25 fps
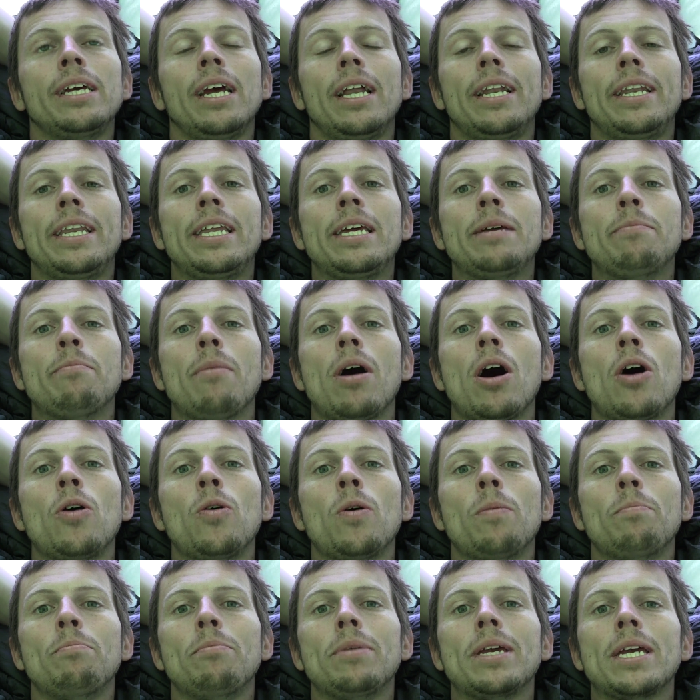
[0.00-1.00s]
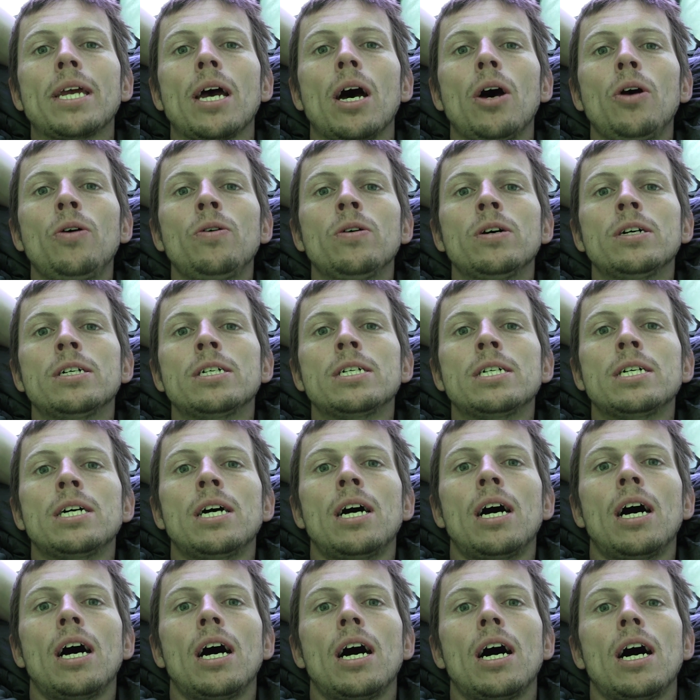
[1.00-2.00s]
Nemo Mio,
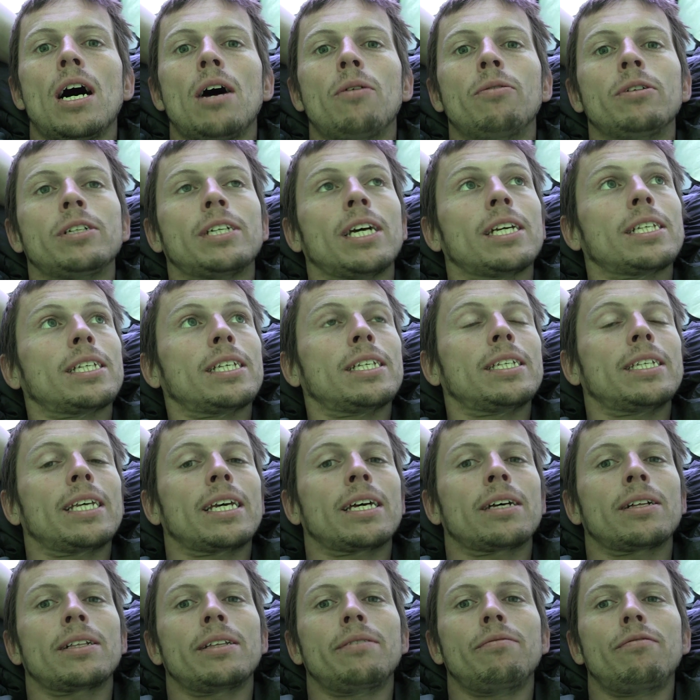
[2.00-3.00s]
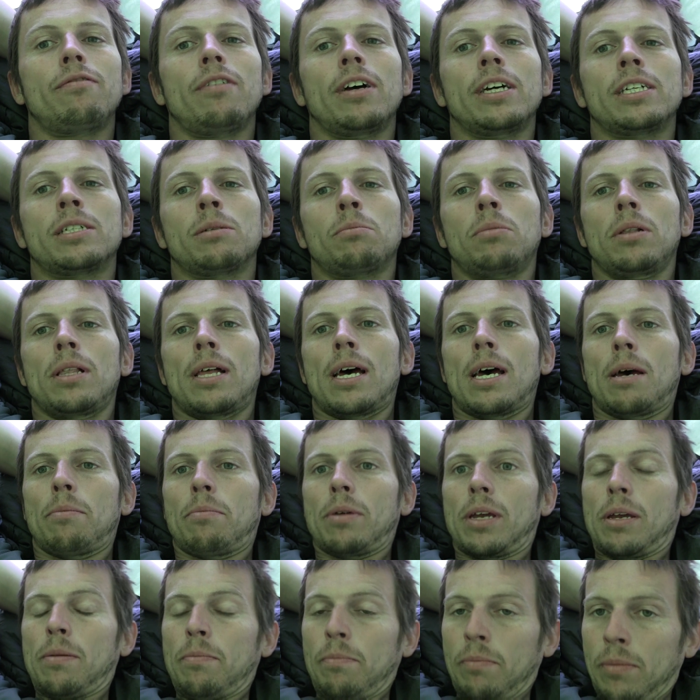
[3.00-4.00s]
which has a single inflatable air
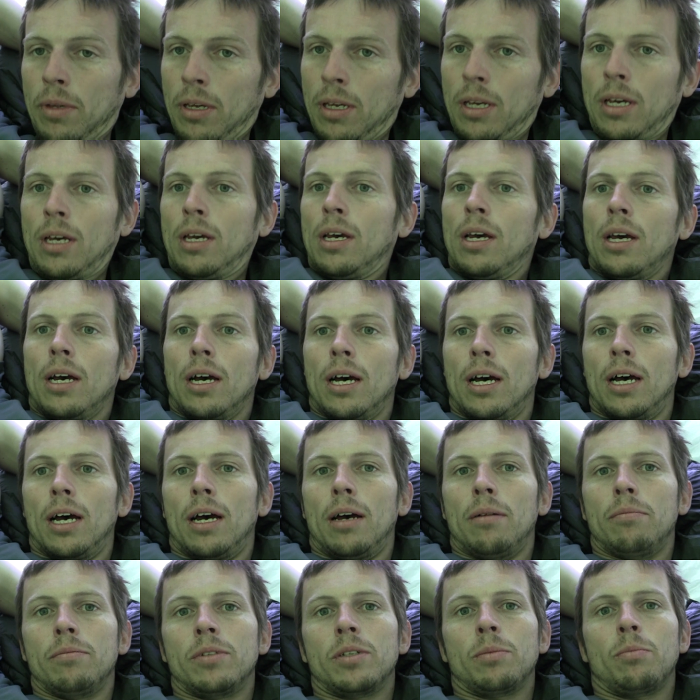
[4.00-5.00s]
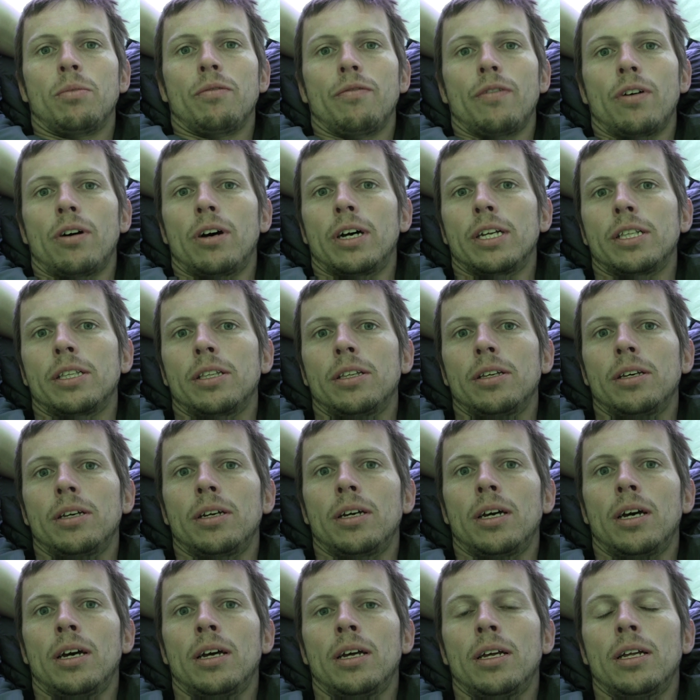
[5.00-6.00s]
beam to provide
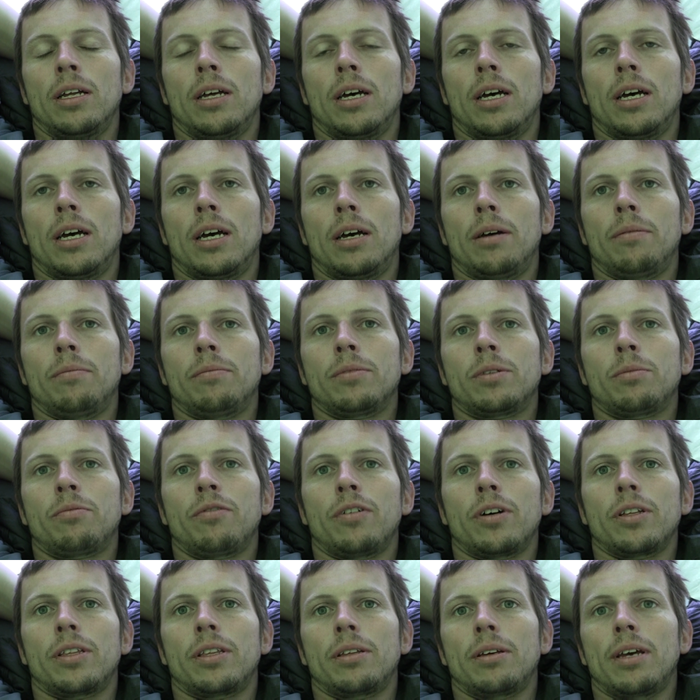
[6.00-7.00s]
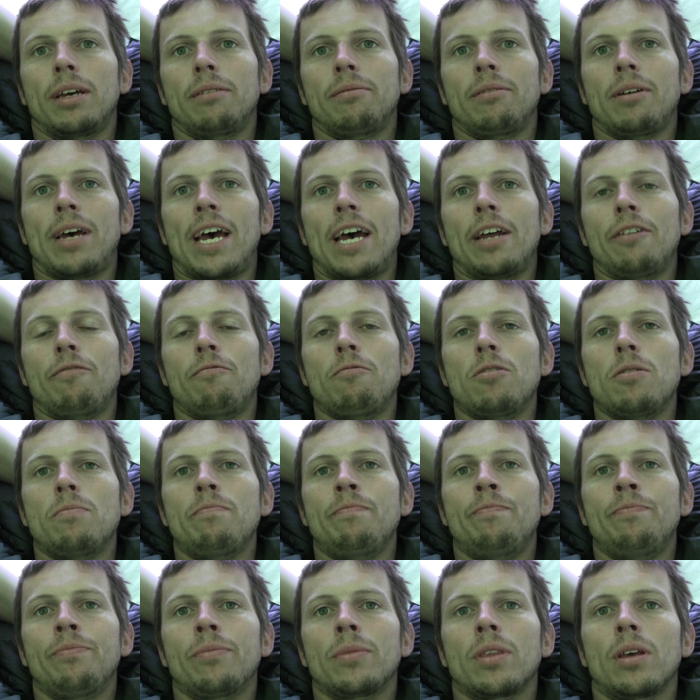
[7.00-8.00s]
the
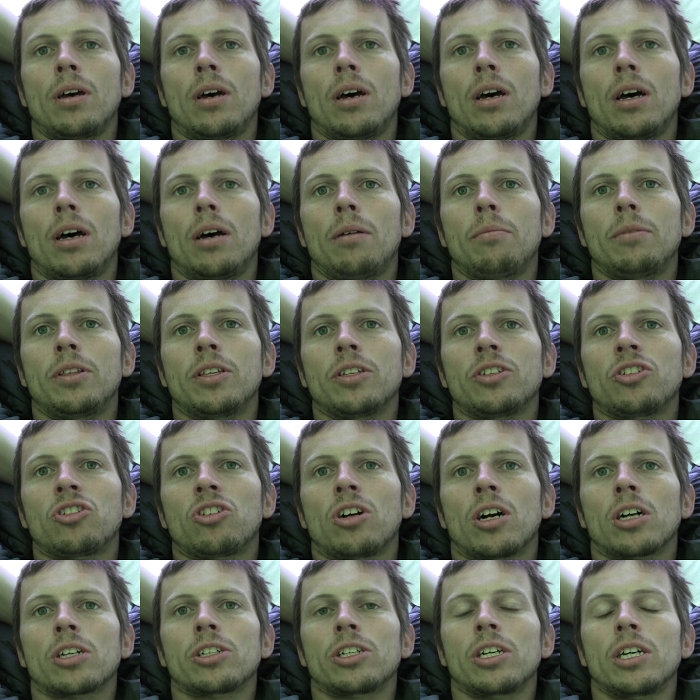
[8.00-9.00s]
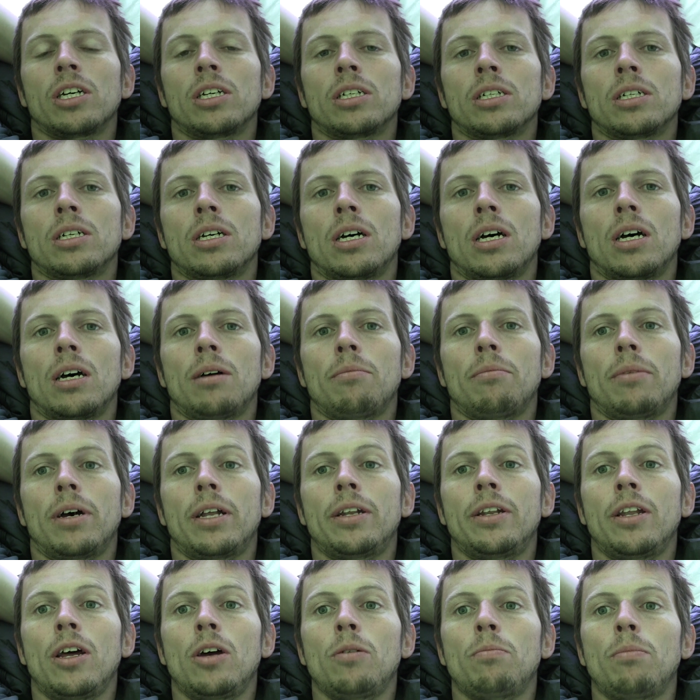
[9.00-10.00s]
headroom and the structure,
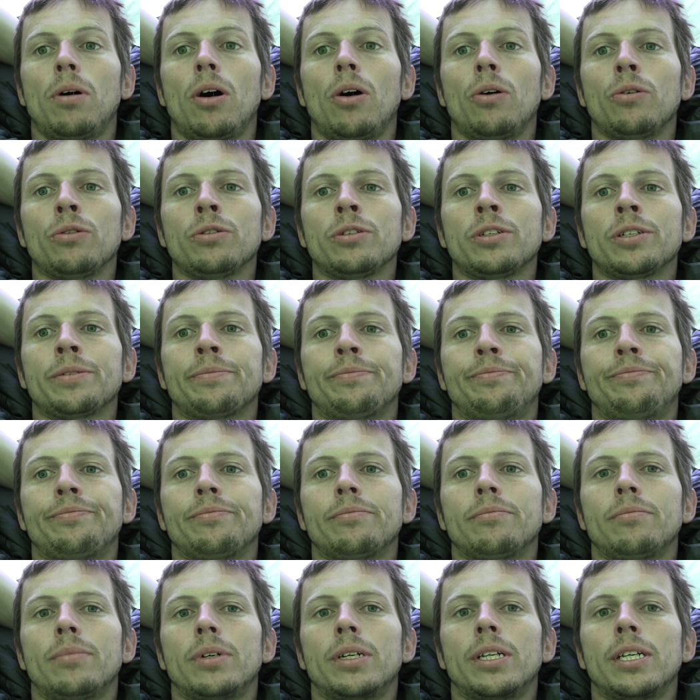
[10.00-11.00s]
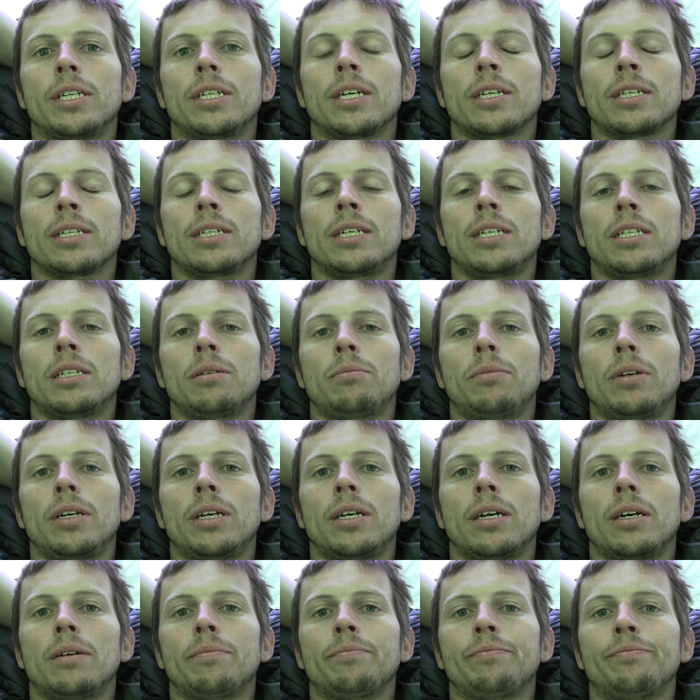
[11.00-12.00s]
and no poles, but it does need to
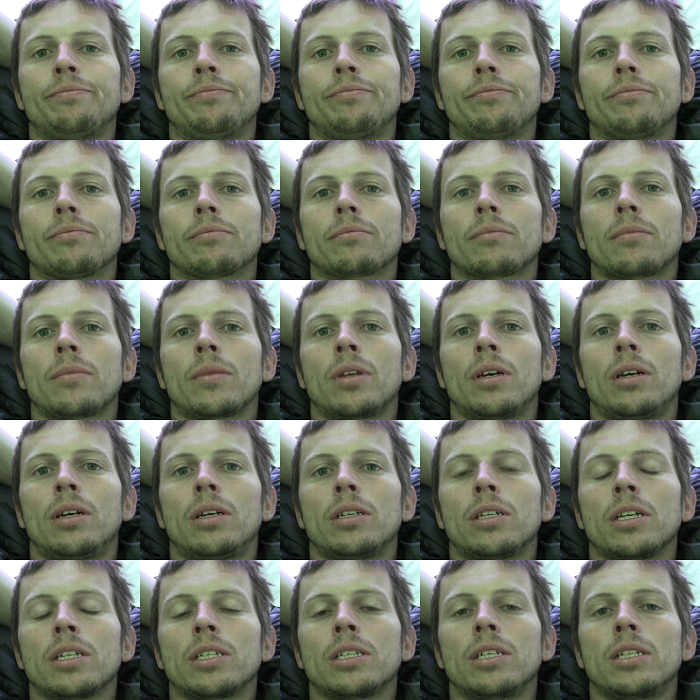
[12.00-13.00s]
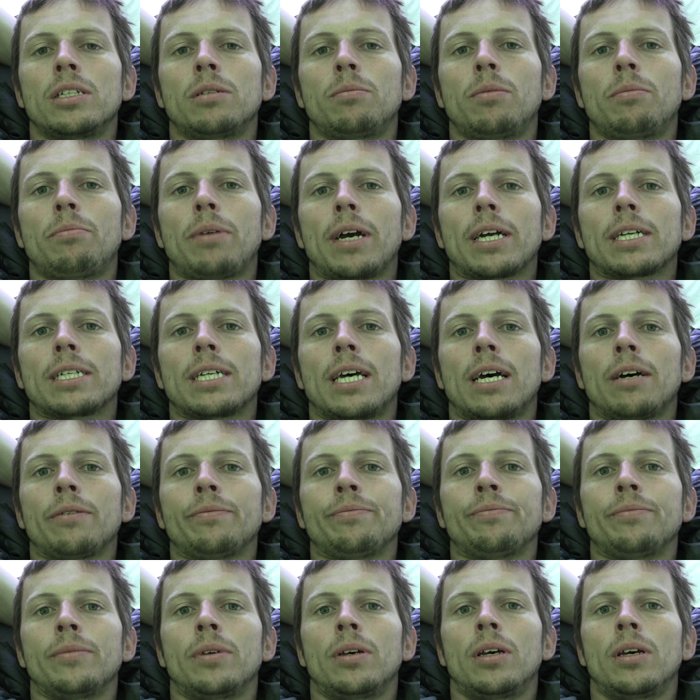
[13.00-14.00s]
be pegged down.